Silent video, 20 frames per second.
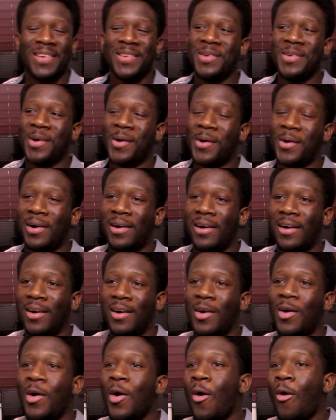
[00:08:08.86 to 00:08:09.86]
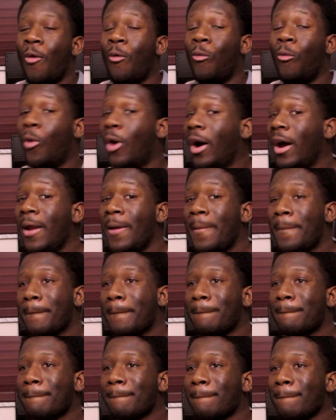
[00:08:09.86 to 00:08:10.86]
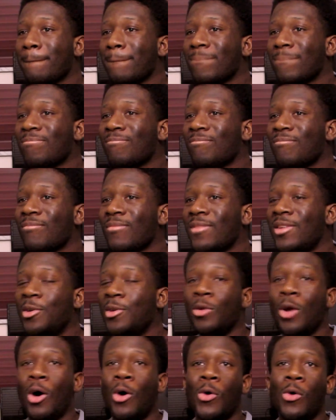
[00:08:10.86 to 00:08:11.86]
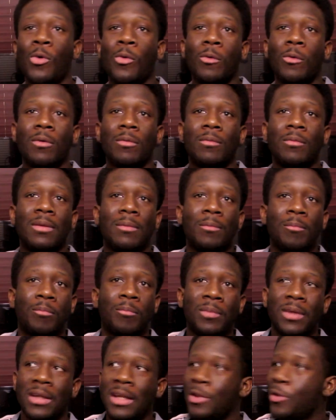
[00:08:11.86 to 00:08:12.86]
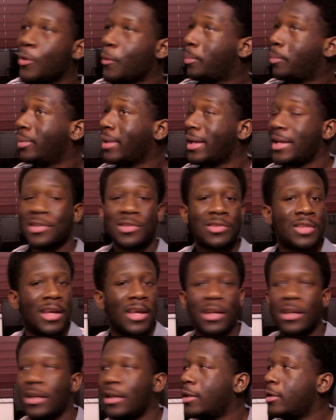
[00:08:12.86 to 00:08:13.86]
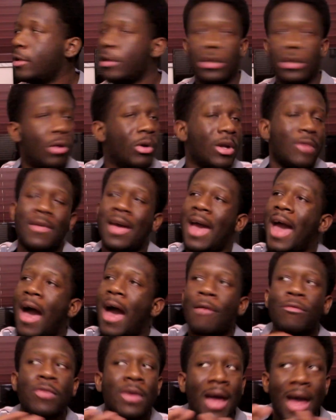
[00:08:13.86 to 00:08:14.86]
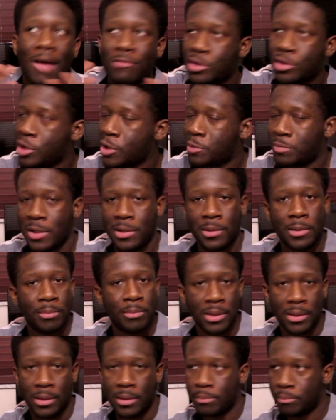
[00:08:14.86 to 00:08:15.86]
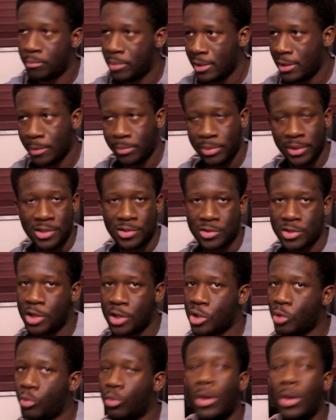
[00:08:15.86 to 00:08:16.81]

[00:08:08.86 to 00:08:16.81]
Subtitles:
You know, what, you know, either PlayStation, it don't even have to just be a PlayStation.